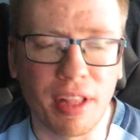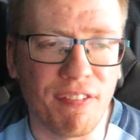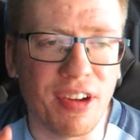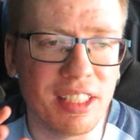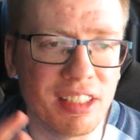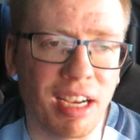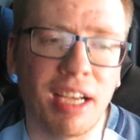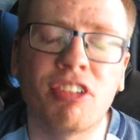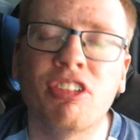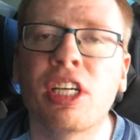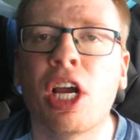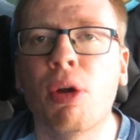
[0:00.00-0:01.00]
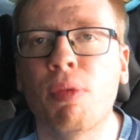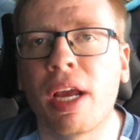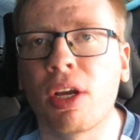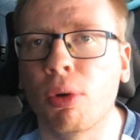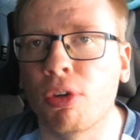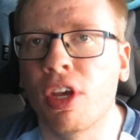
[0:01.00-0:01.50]
with a fantastic home
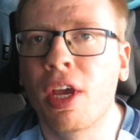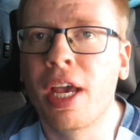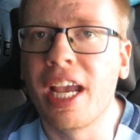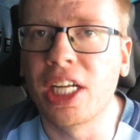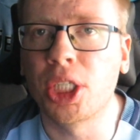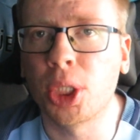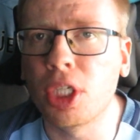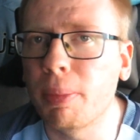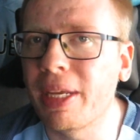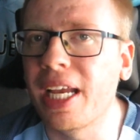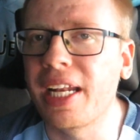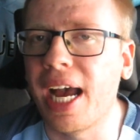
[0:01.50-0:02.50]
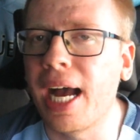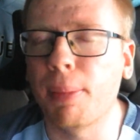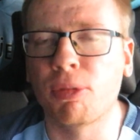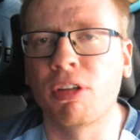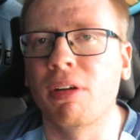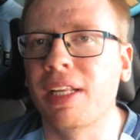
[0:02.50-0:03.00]
record. It shouldn't be an
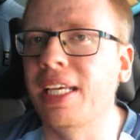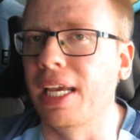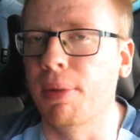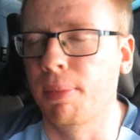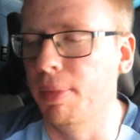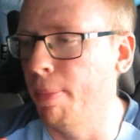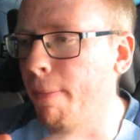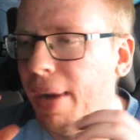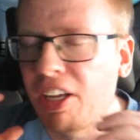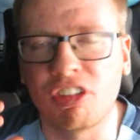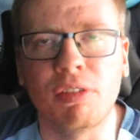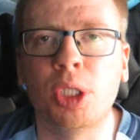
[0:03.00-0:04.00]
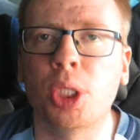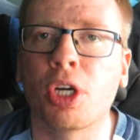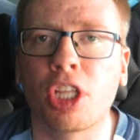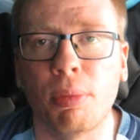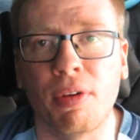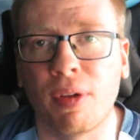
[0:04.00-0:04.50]
absolutely massive
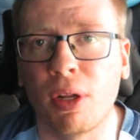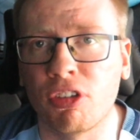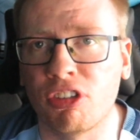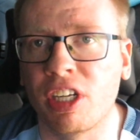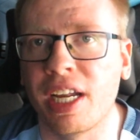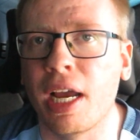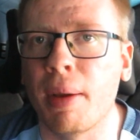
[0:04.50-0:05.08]
shock that we've lost today.